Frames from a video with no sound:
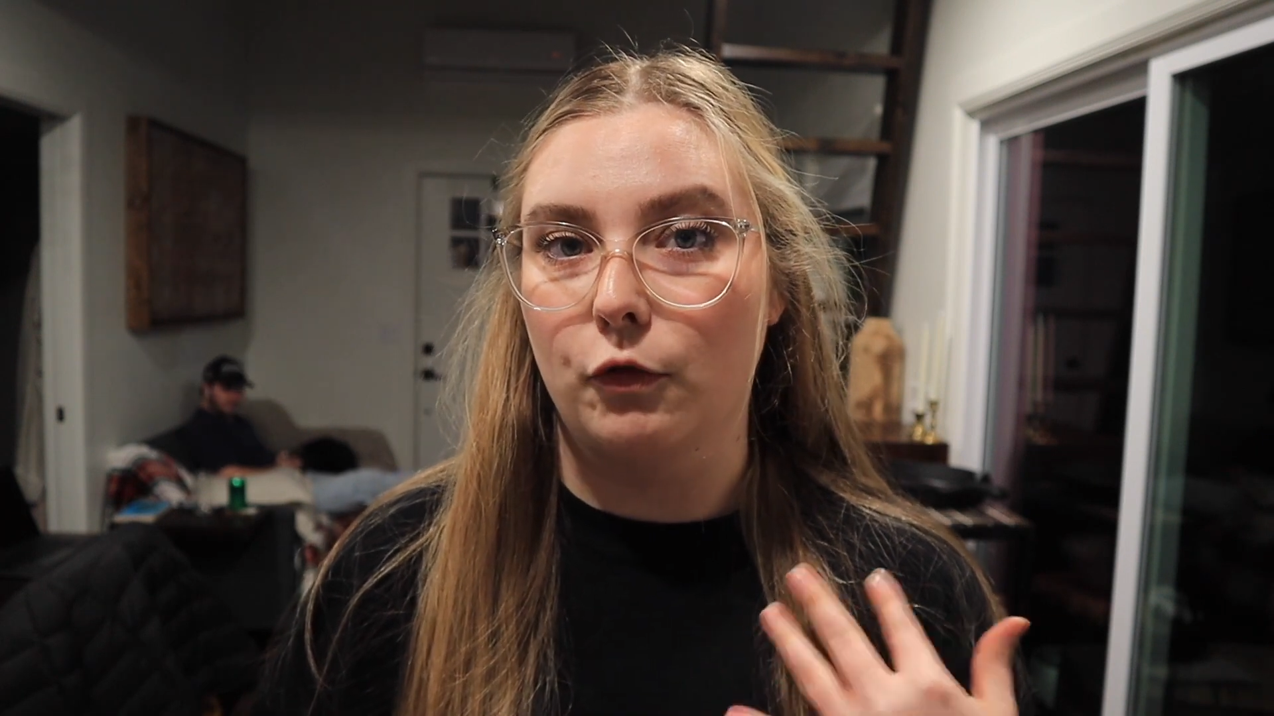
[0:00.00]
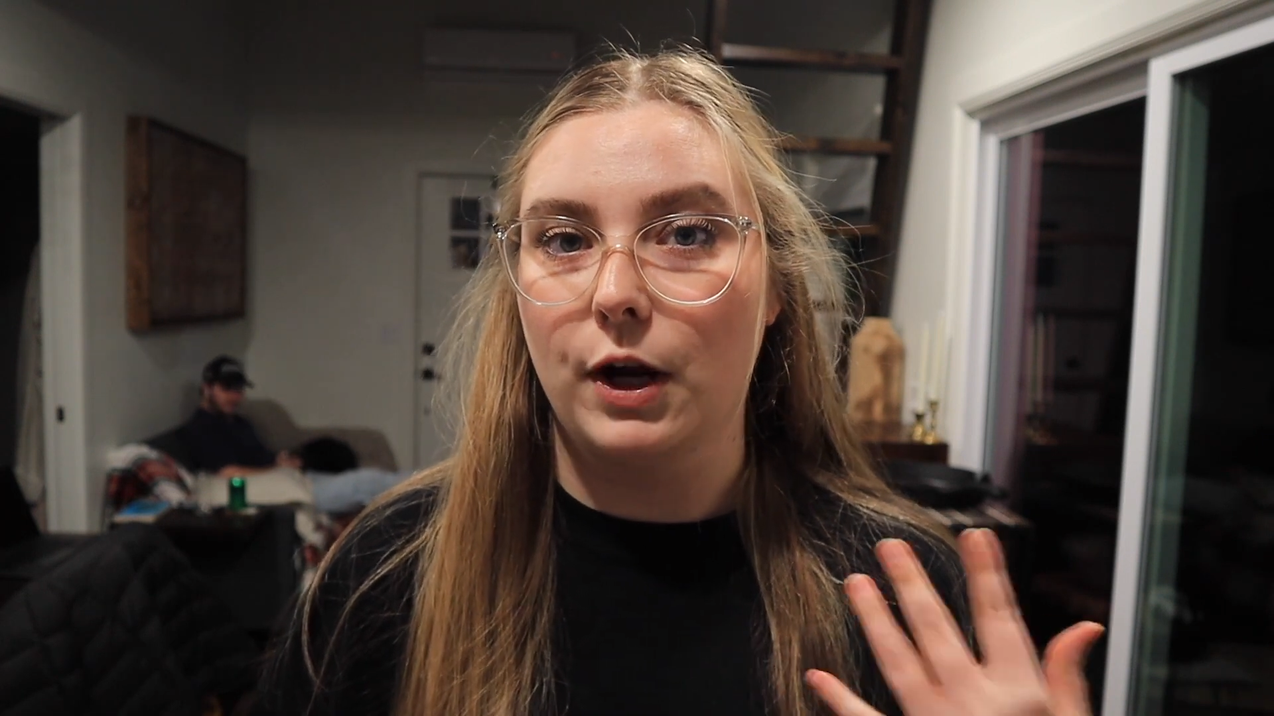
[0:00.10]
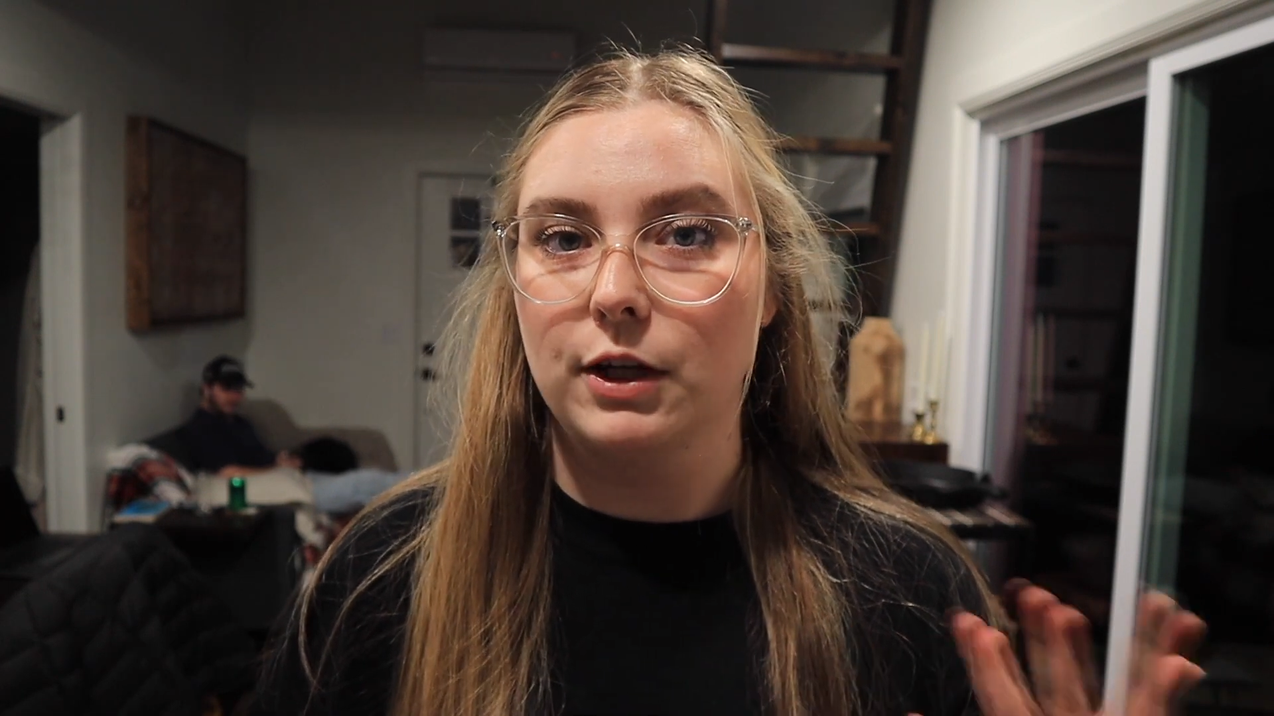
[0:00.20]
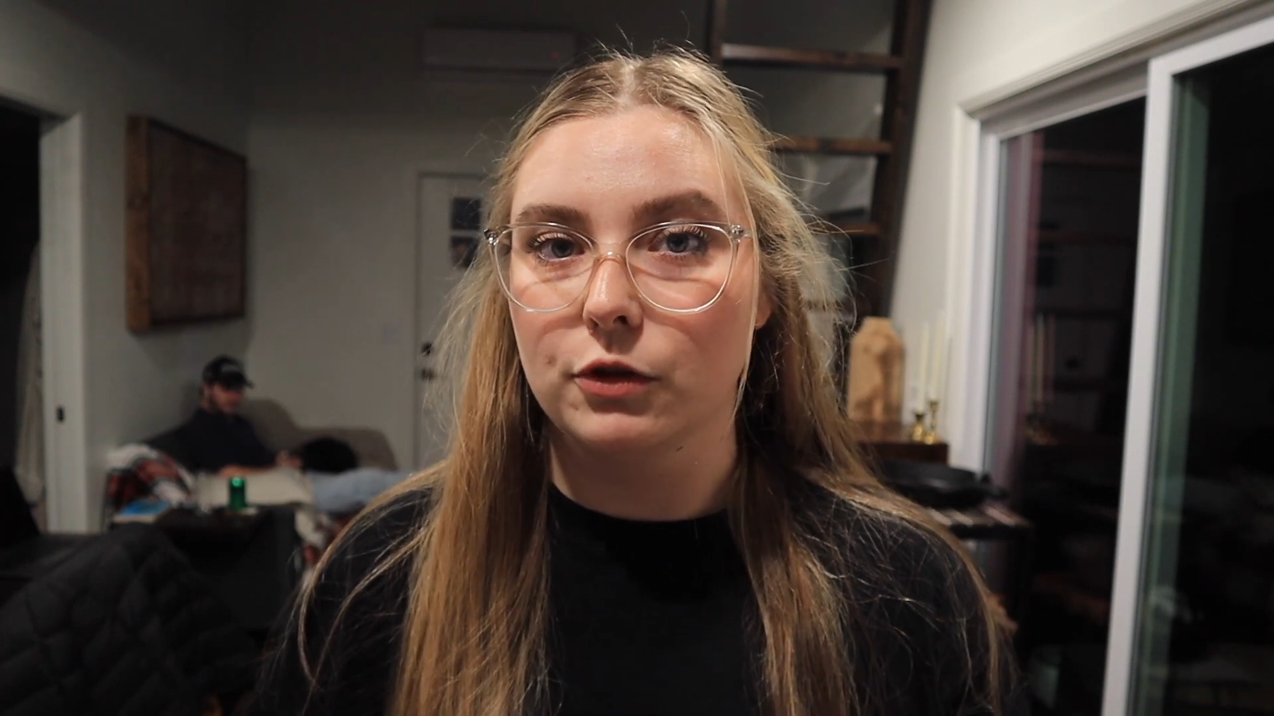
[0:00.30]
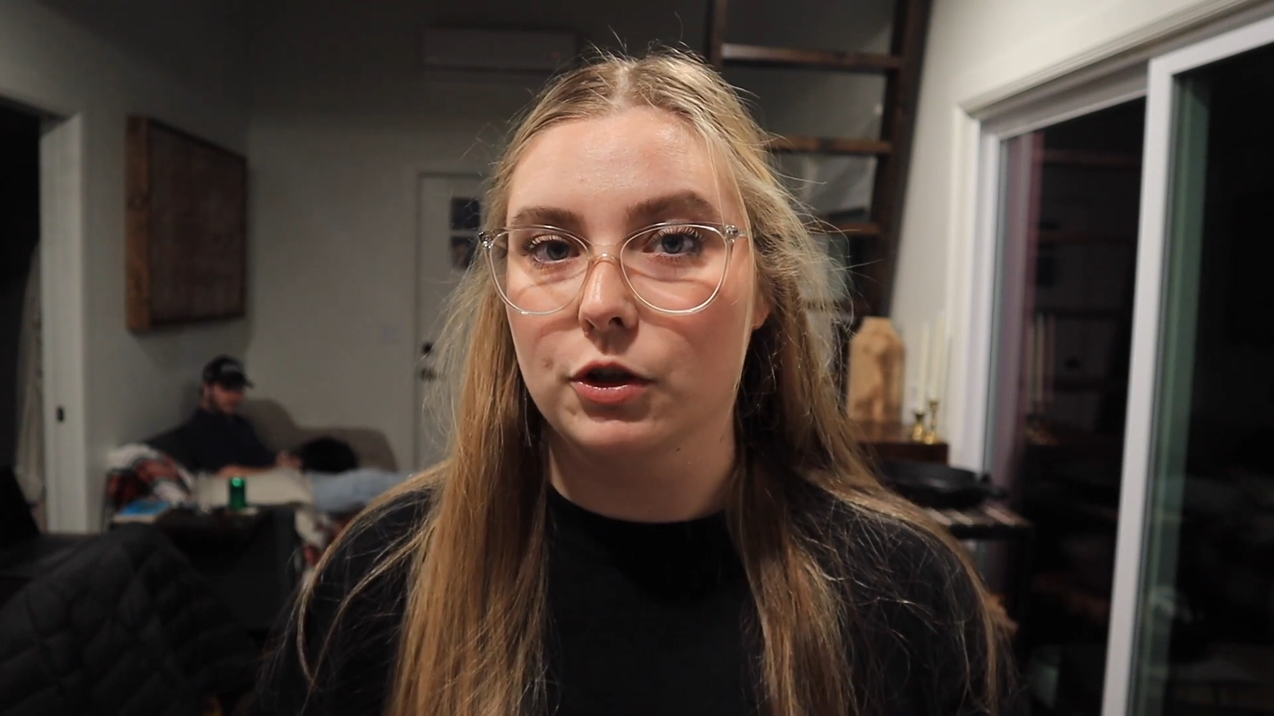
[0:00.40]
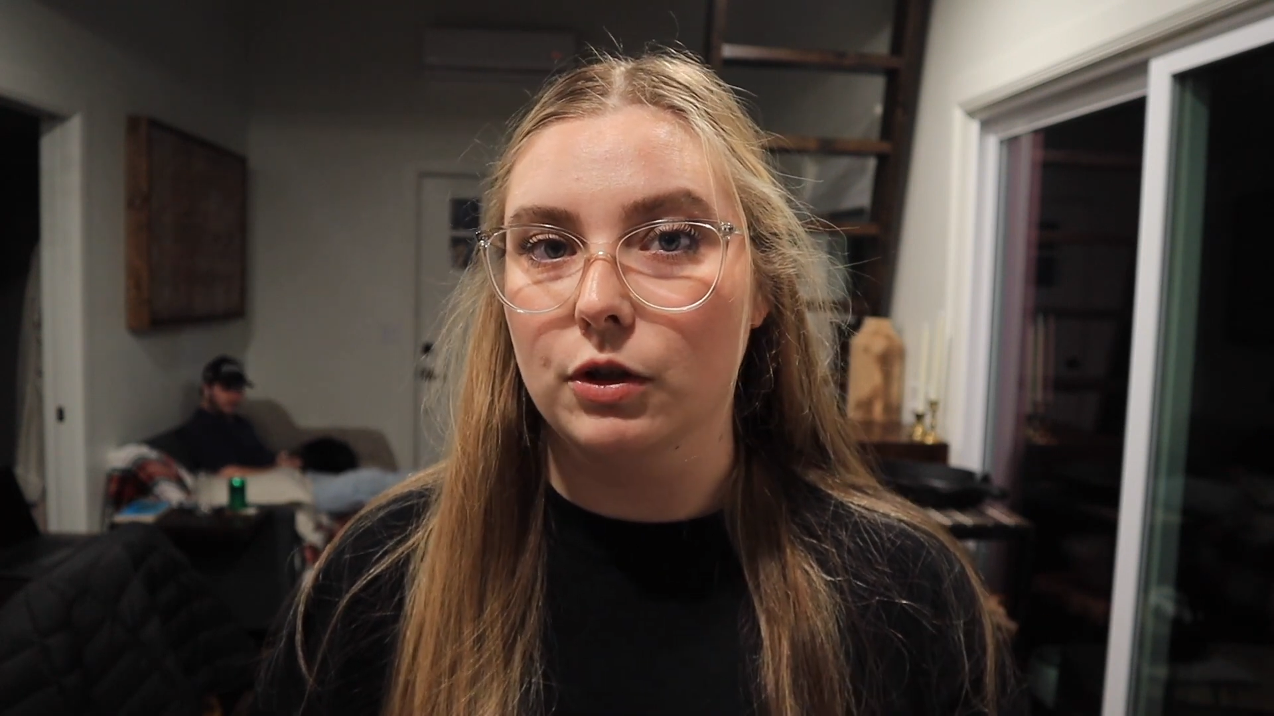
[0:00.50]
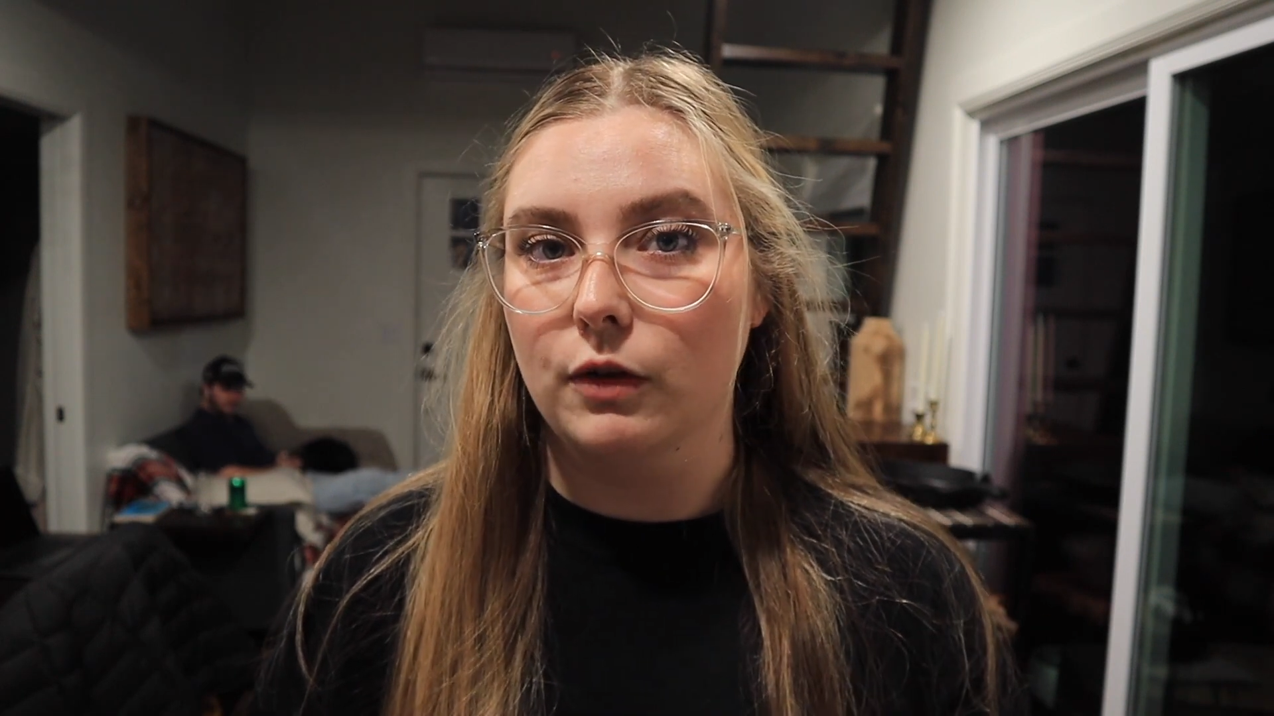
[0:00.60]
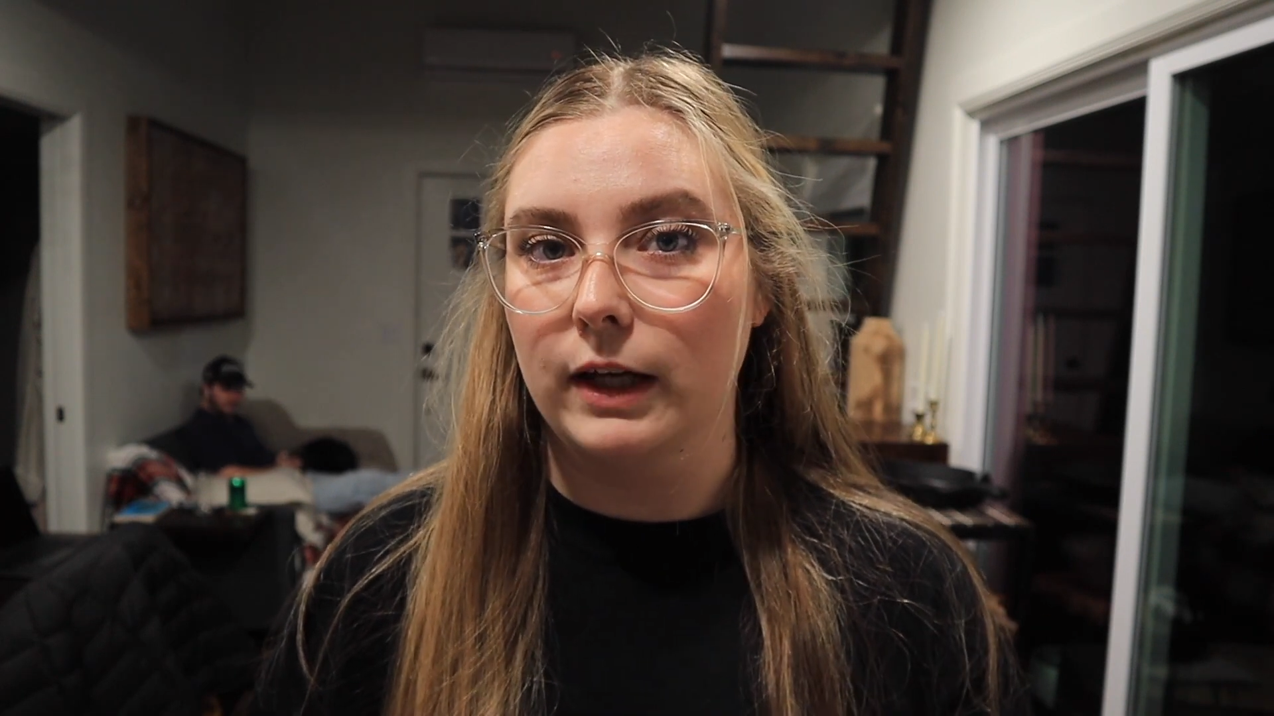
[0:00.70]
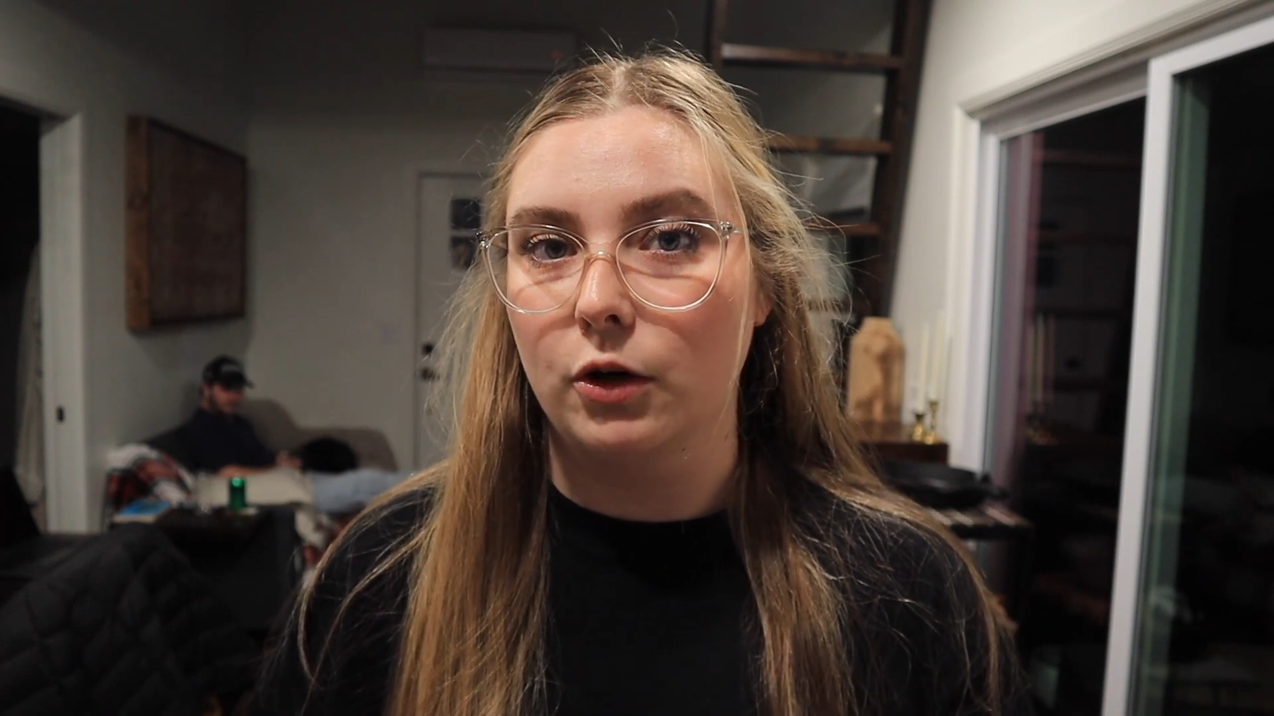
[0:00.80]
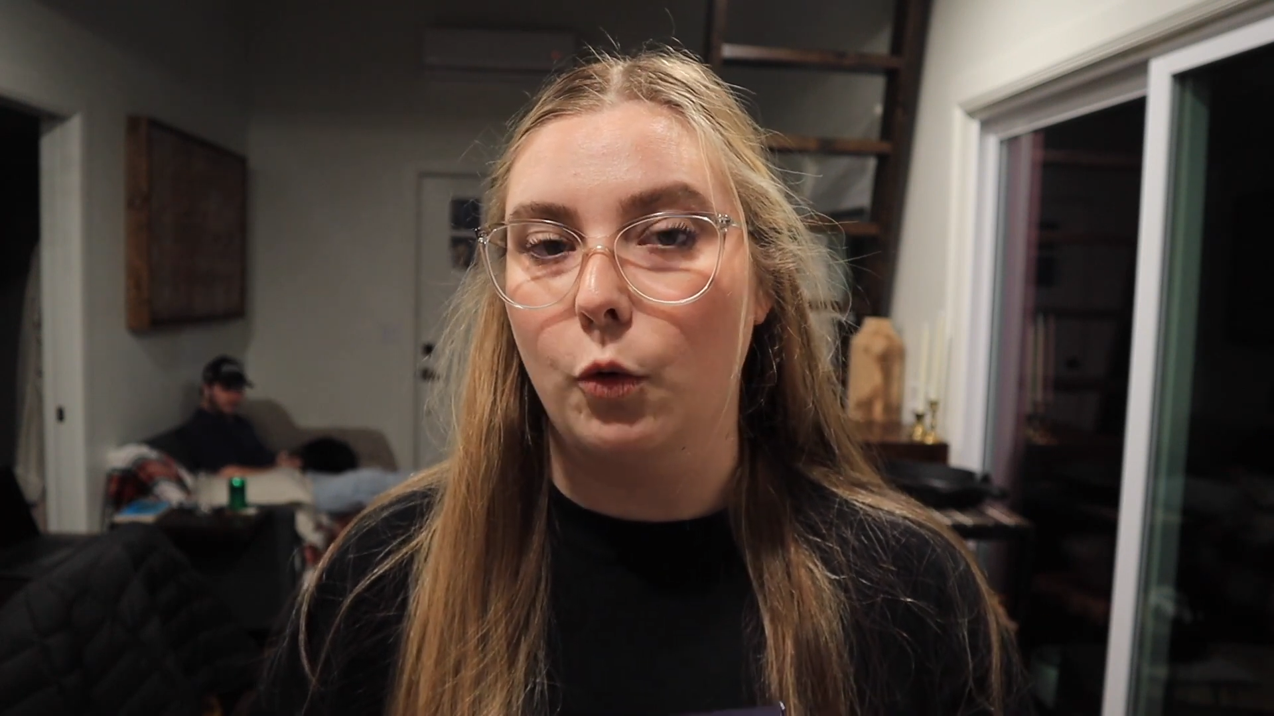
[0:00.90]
regular like